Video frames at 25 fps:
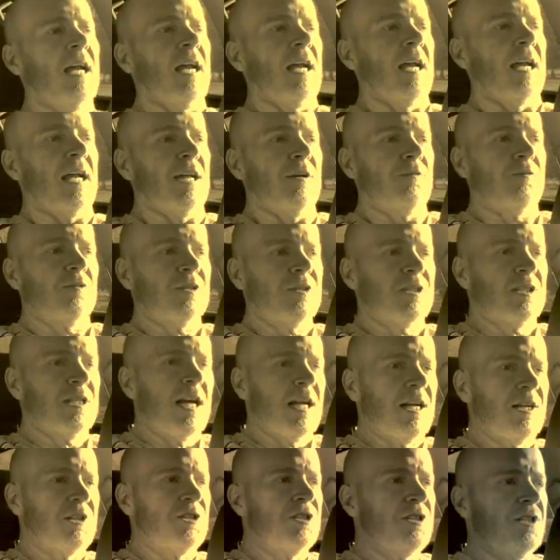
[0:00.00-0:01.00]
It was
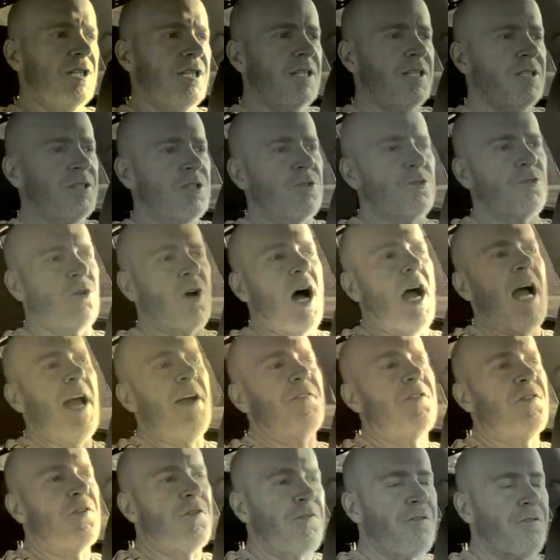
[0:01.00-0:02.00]
actually
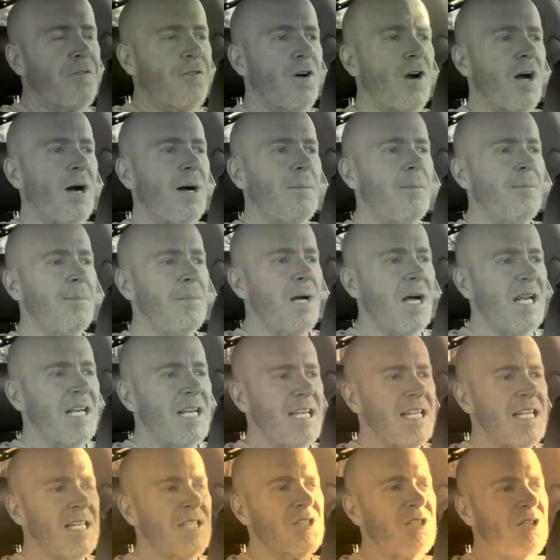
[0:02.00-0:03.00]
derived from
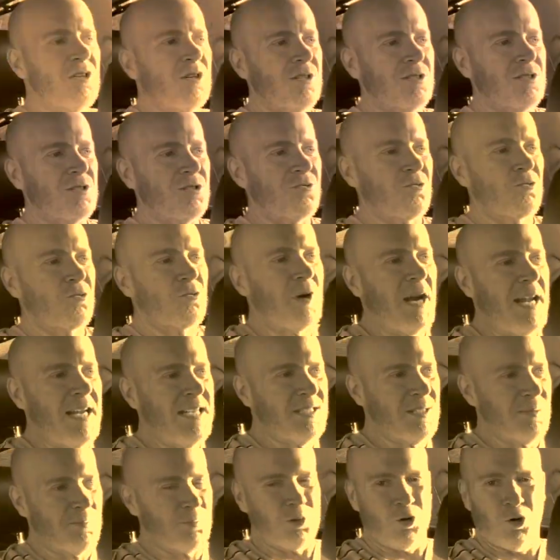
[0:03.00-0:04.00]
Nissan's
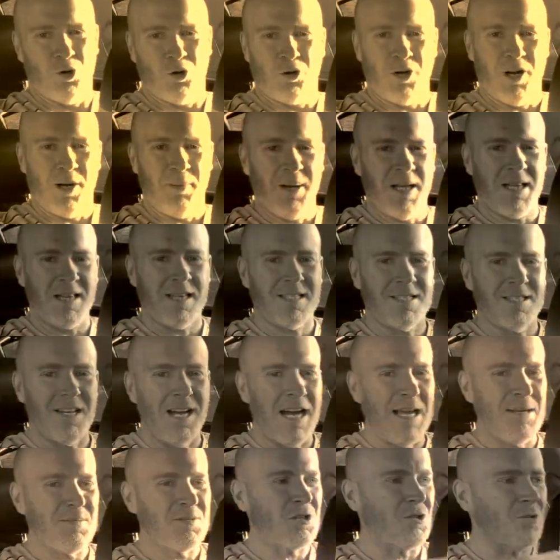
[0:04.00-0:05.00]
racing program at the
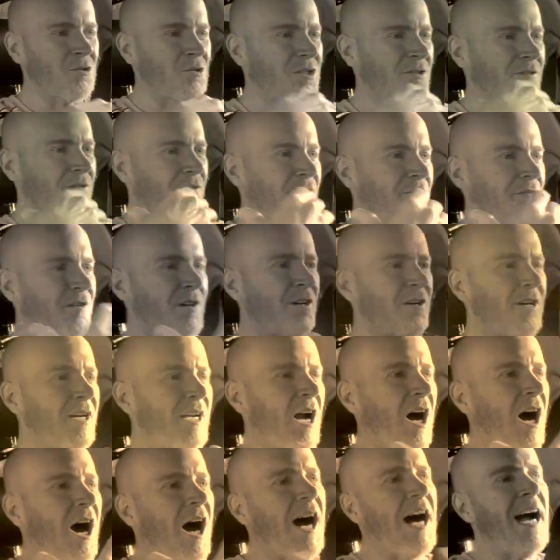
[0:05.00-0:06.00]
time, so it's a very
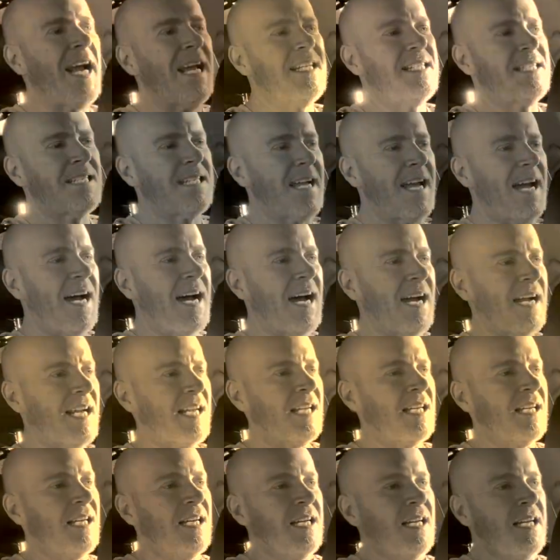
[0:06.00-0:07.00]
high-tech,
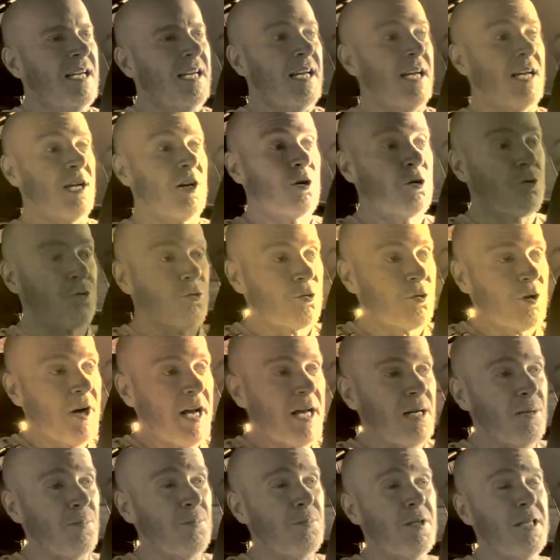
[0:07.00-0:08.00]

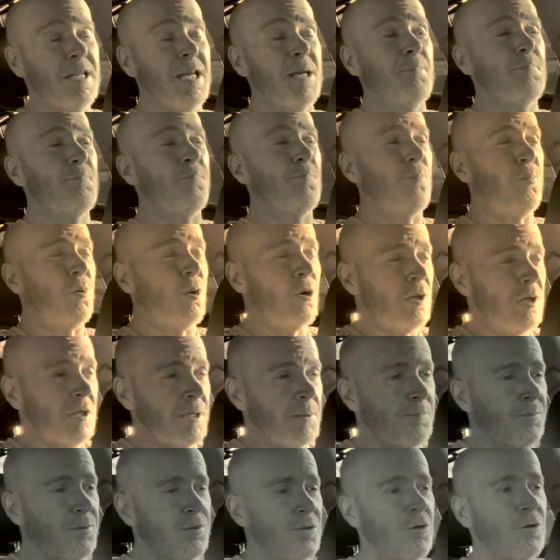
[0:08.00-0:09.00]
incredibly
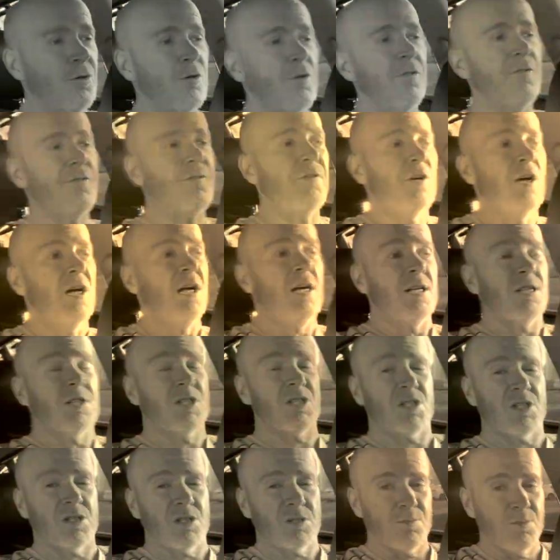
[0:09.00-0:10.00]
bulletproof,
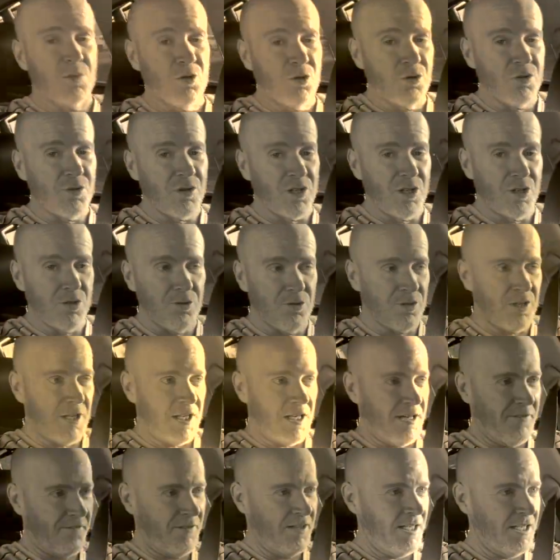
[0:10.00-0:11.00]
smooth unit
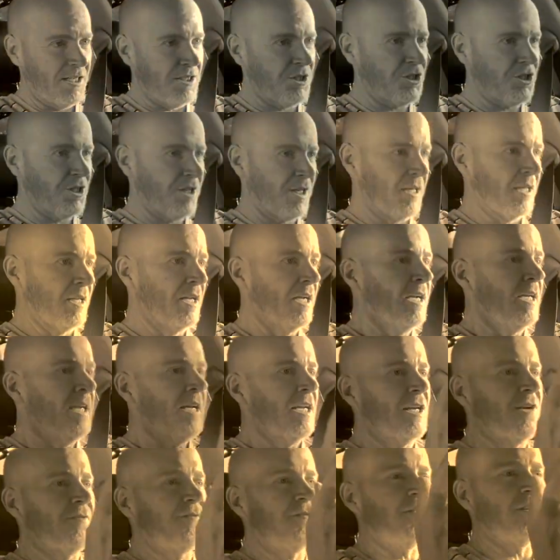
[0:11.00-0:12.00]
of an engine.
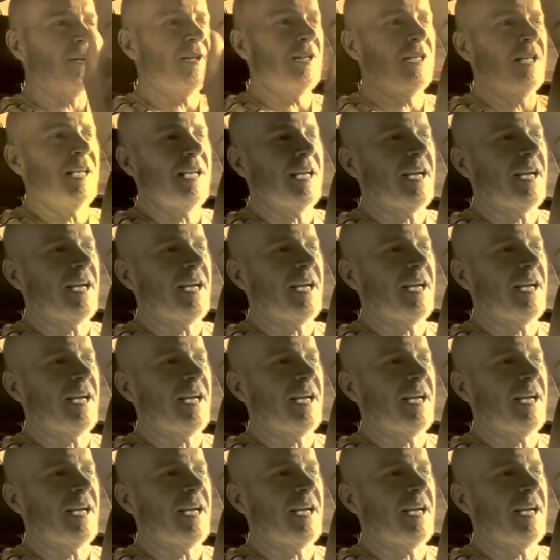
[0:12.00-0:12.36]
Infiniti